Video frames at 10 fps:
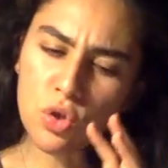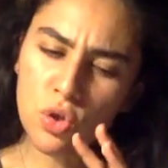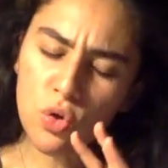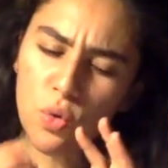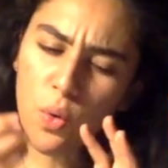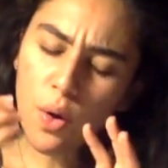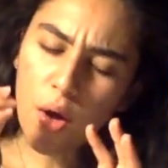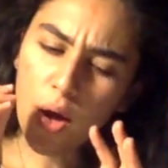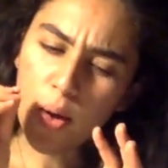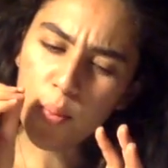you
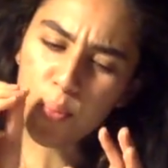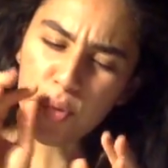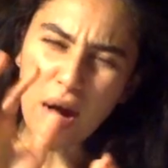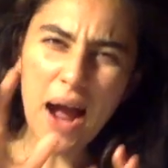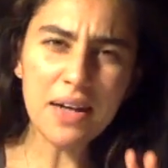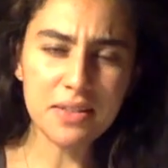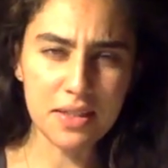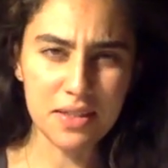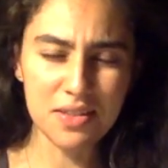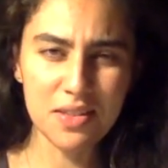
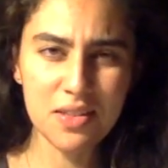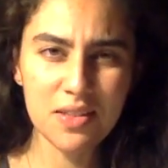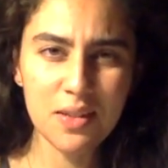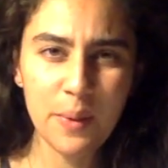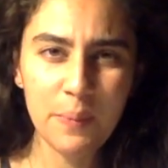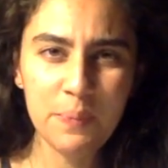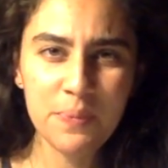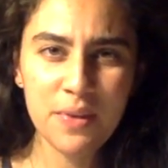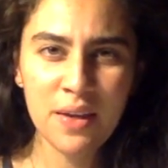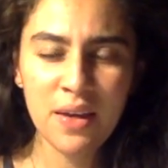practice
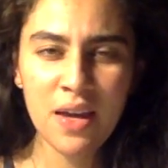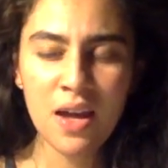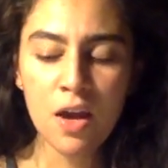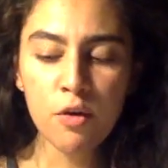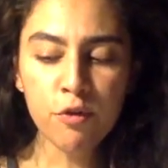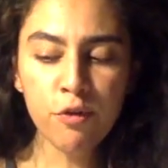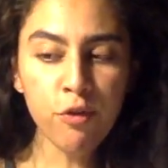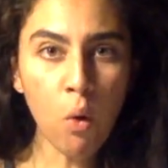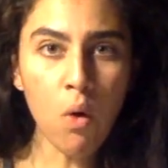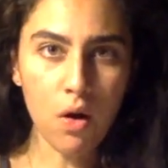
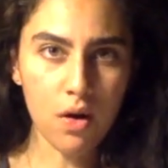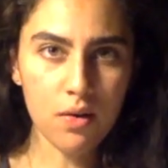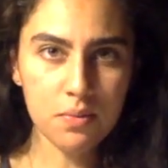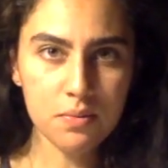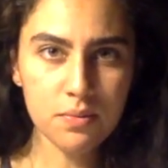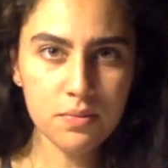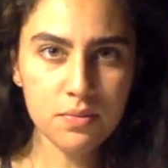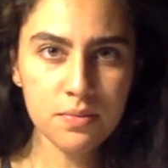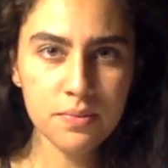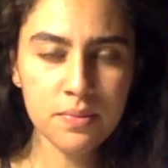for
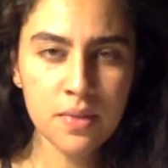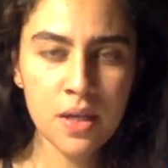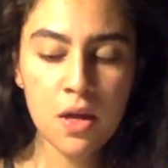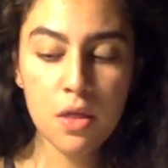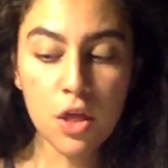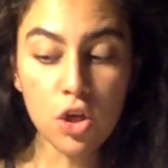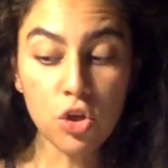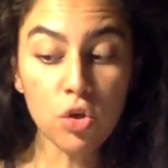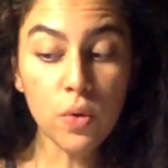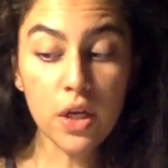
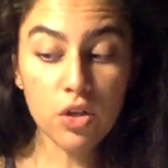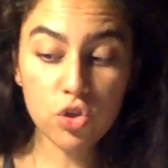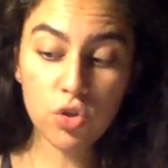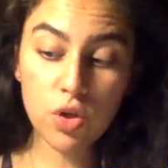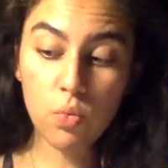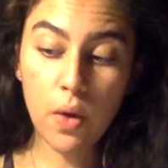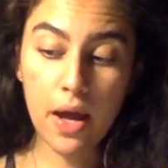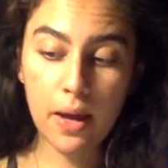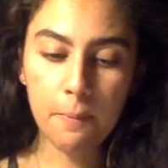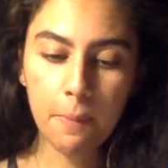that, you in a certain
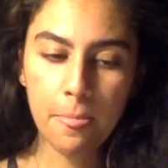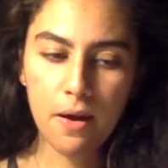way